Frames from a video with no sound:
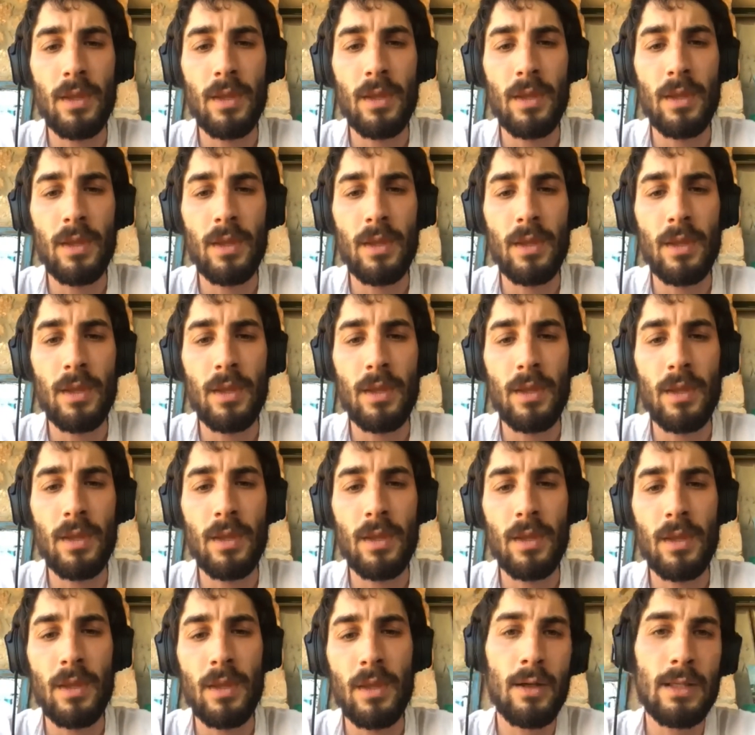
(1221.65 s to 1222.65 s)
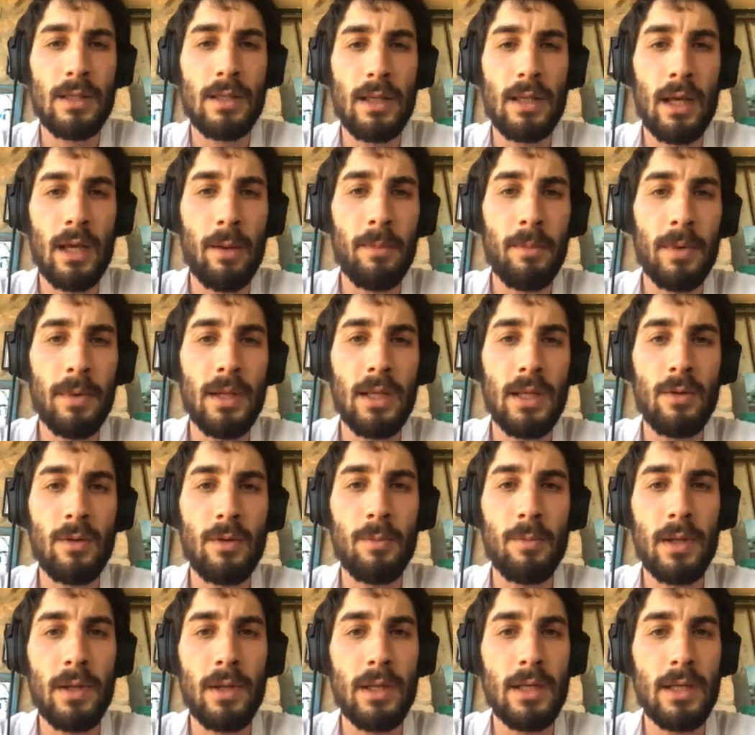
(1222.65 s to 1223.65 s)
And I asked the company to
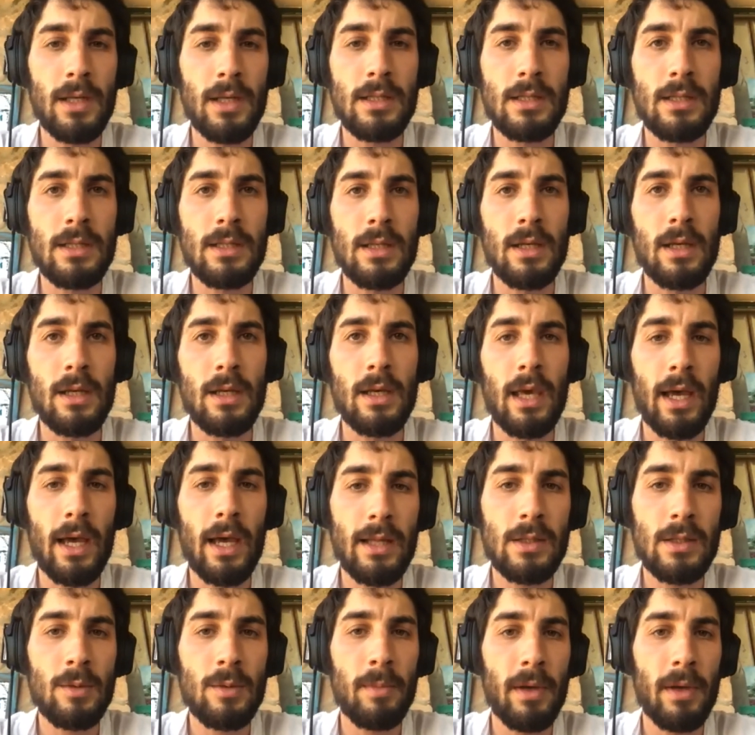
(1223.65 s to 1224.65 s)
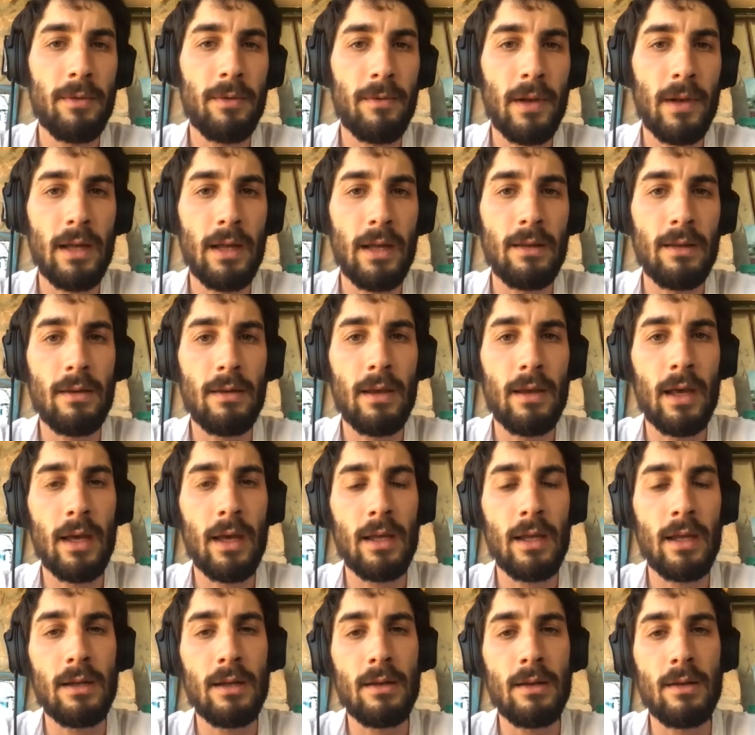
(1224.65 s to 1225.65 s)
please cancel my flights
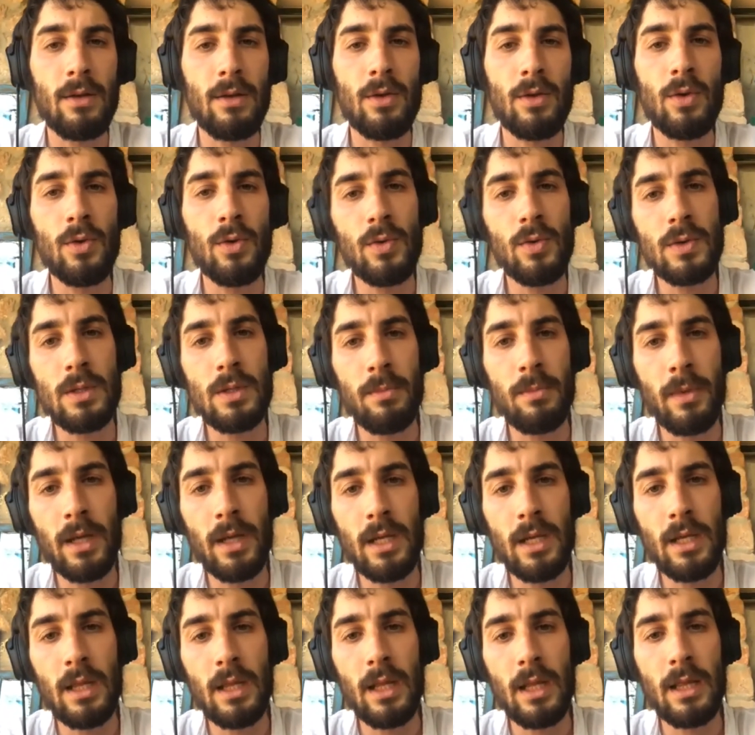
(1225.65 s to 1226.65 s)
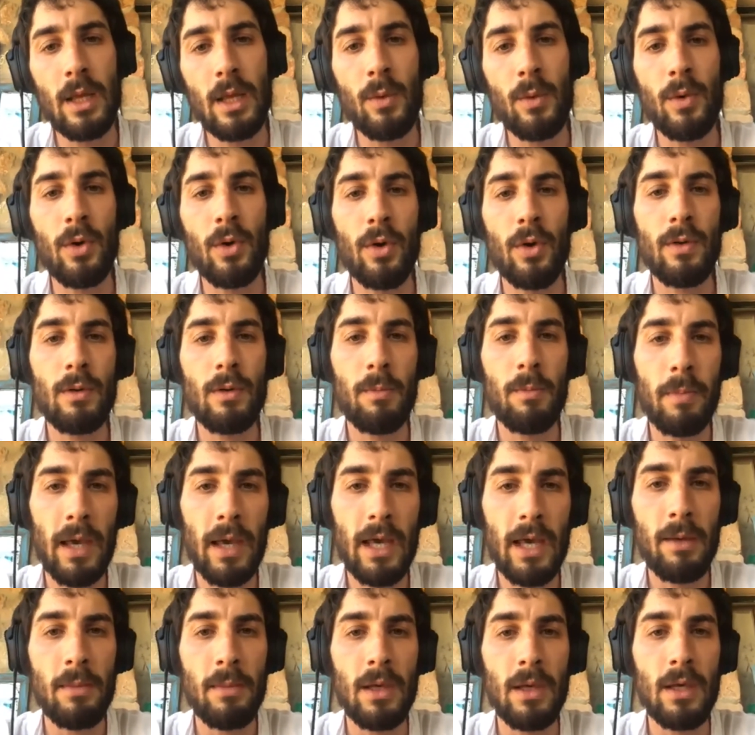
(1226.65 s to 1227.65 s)
and use the money that they were going to
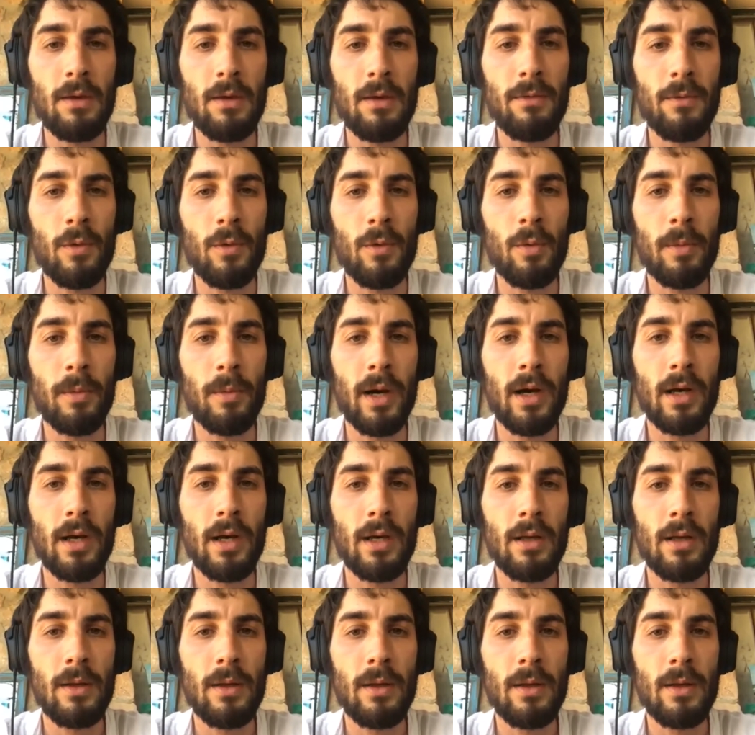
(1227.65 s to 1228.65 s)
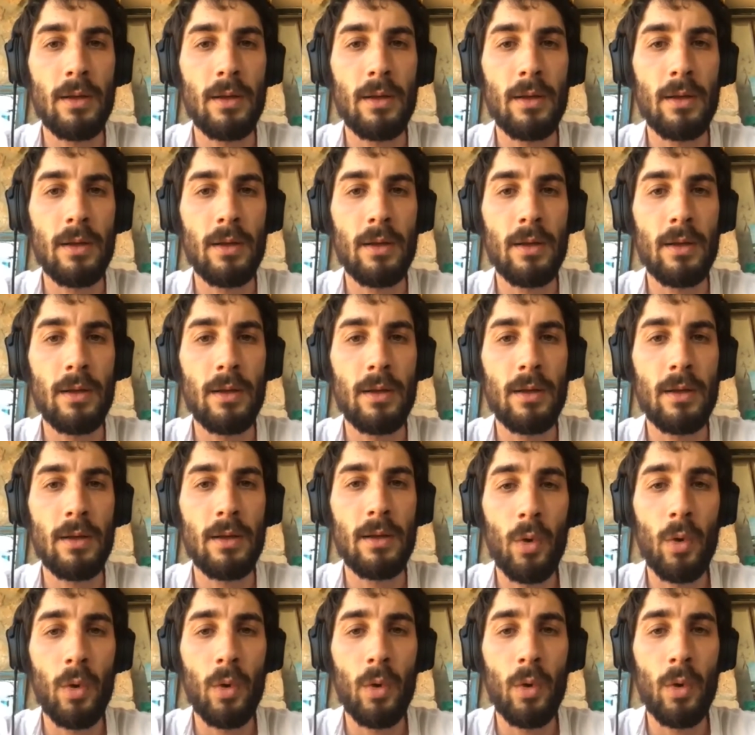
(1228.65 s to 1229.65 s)
pay me for my
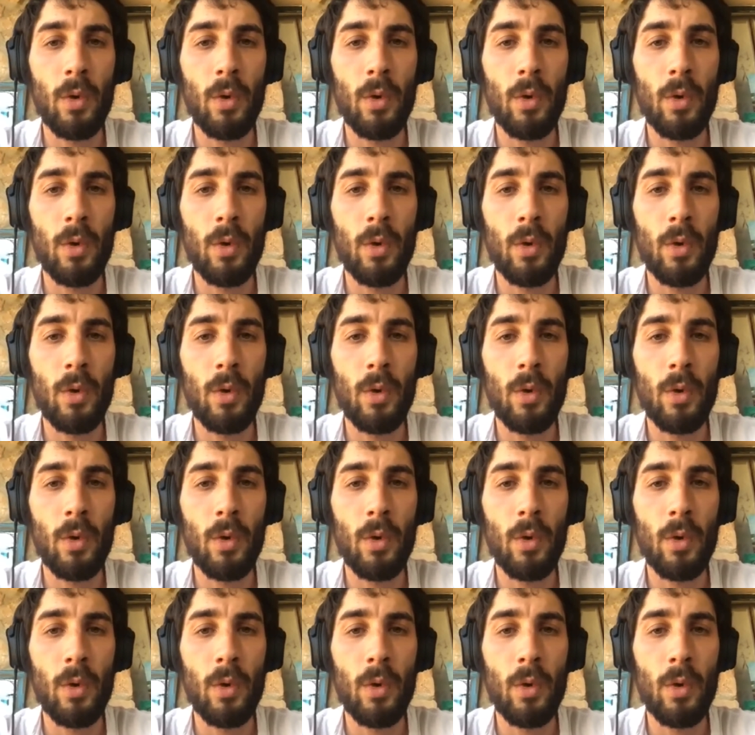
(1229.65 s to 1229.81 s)
work